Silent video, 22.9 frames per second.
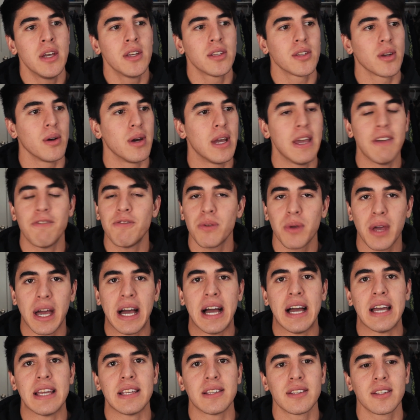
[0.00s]
So if you
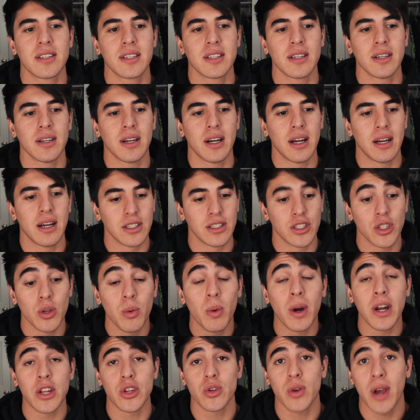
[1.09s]
guys do
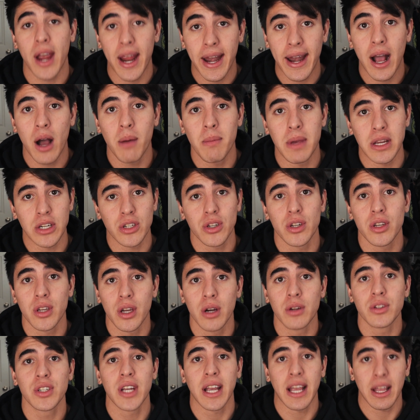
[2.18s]
want to try it out, make sure you
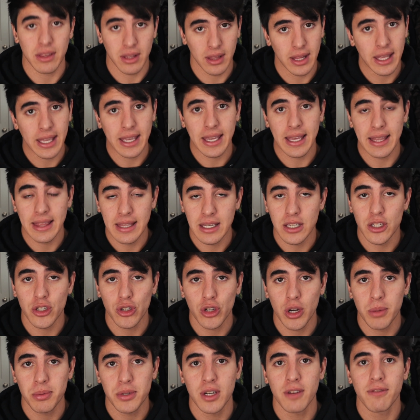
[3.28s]
go check out the link in the
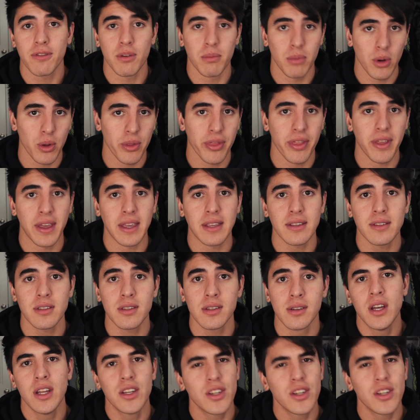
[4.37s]
description for both things.